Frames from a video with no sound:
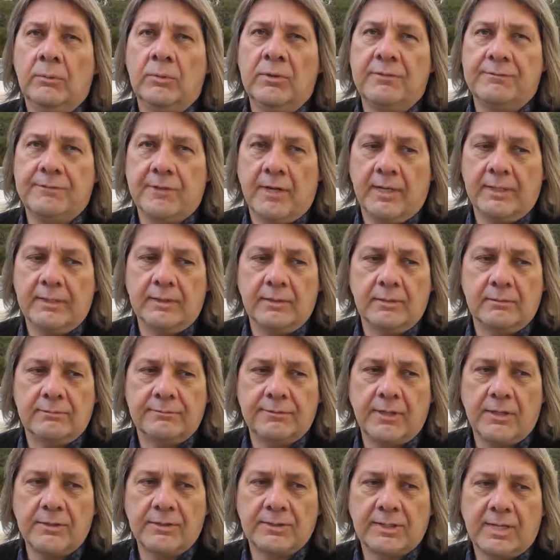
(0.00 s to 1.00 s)
We find that
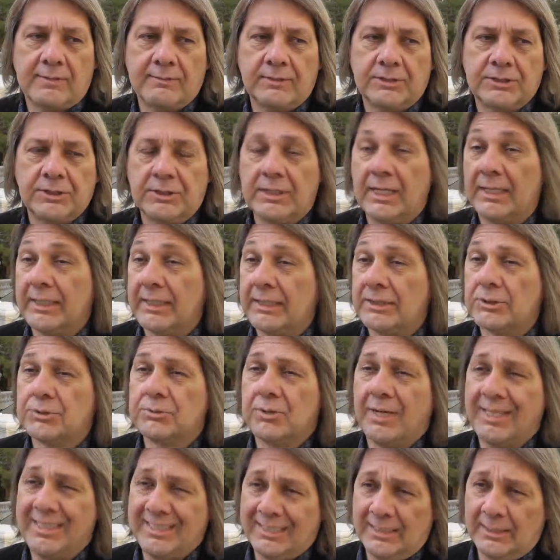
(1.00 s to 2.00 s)
folks have a genetic
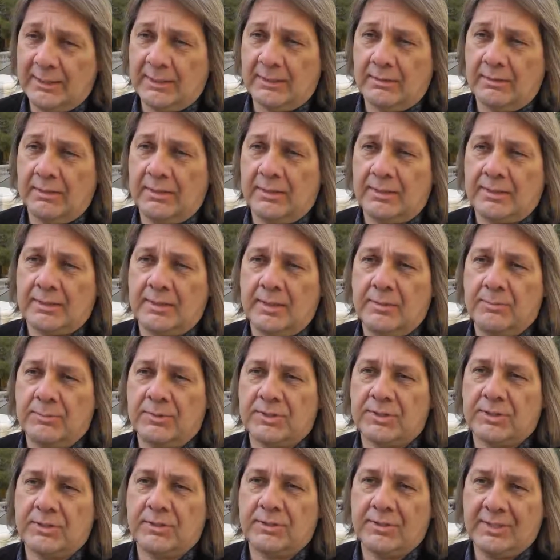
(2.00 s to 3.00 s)
trait, it
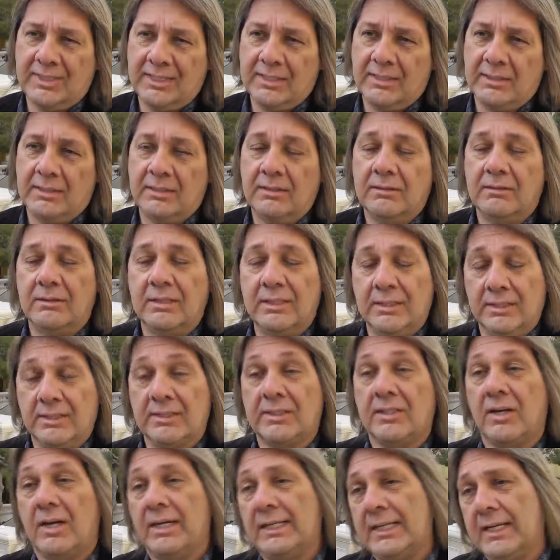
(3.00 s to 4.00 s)
seems, to think
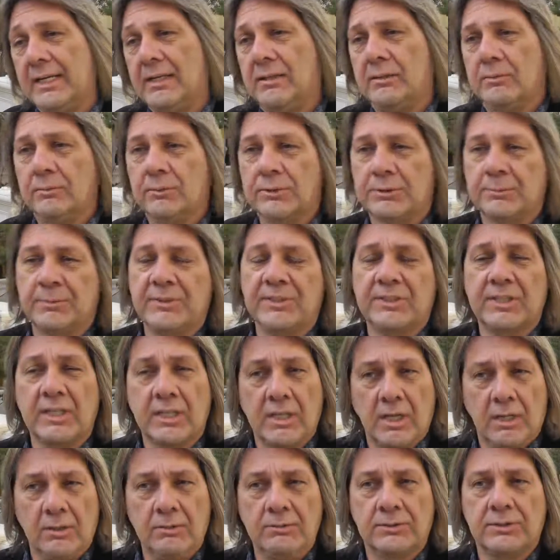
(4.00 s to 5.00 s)
inside out, which means to
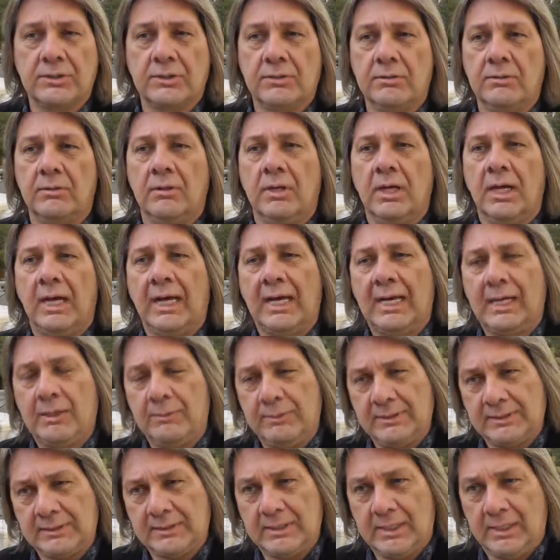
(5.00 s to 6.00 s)
go to
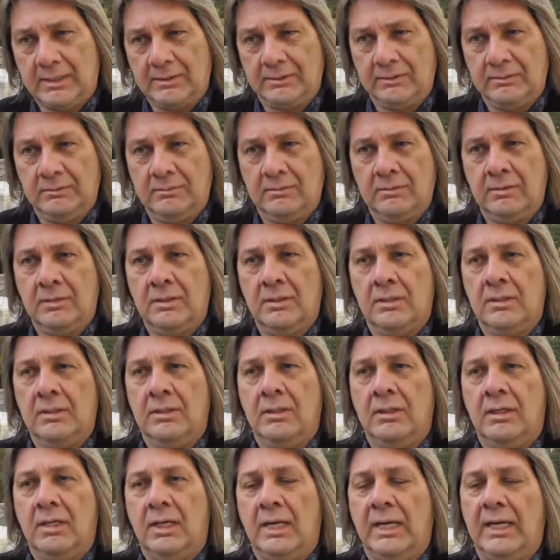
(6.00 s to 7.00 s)
how it's done
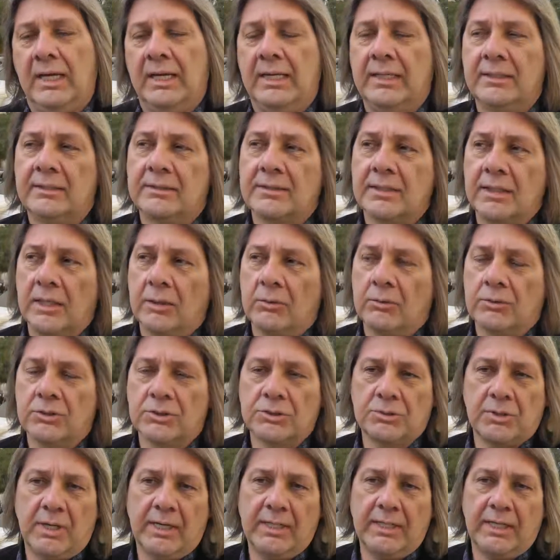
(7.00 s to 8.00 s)
and to go on
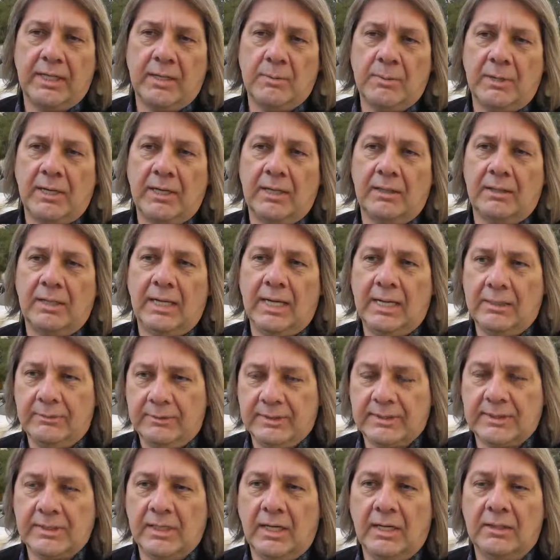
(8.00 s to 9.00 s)
training about how
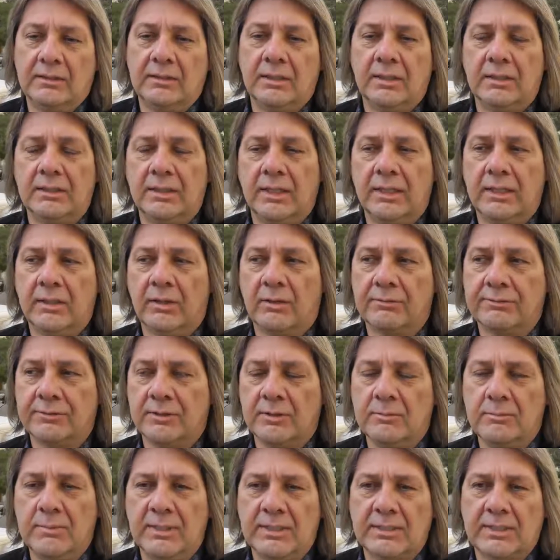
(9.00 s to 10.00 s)
it's done, and they
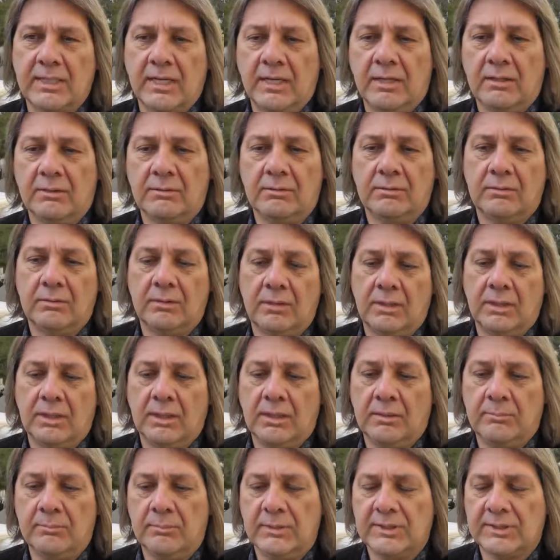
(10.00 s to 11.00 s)
often miss out
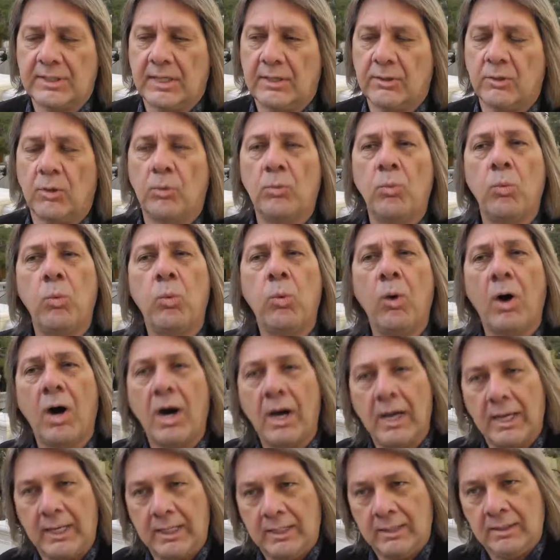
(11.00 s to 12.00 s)
on
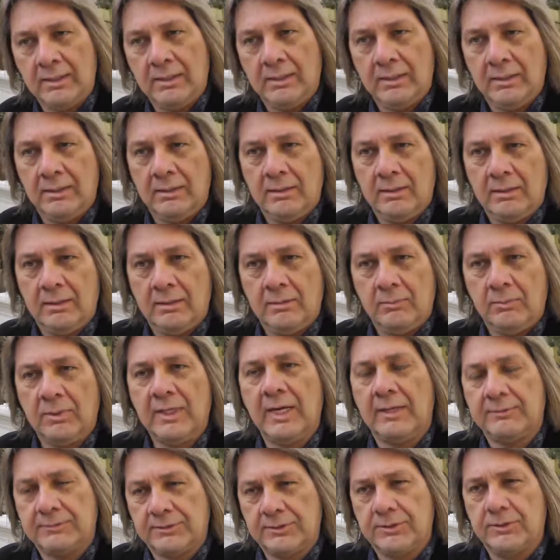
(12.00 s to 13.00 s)
why we
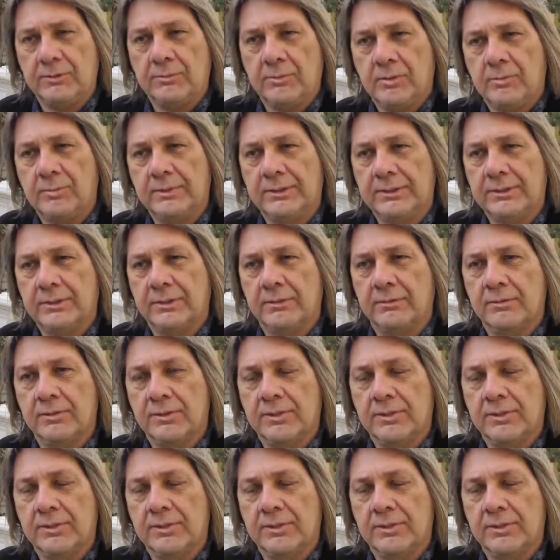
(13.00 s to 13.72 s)
have to do what we do.